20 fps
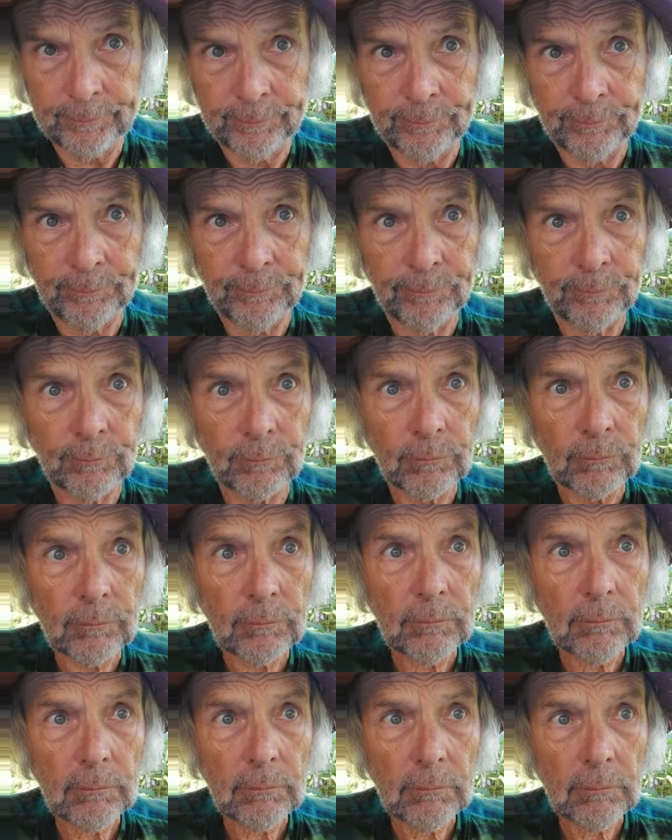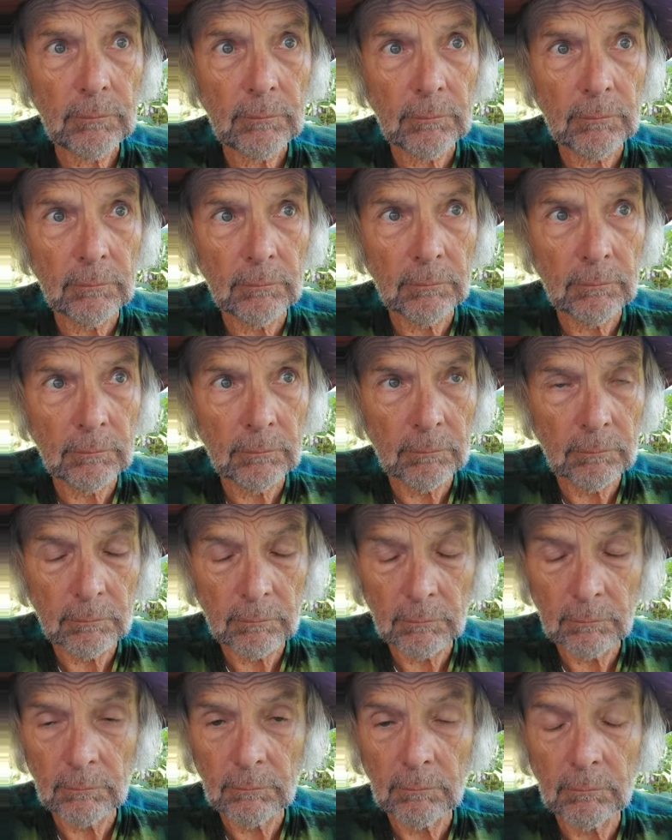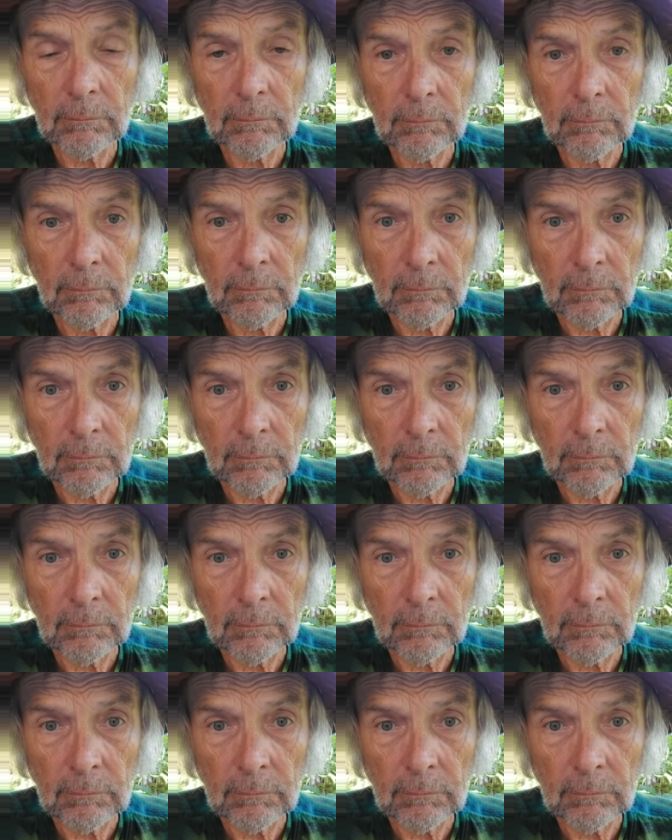(silence)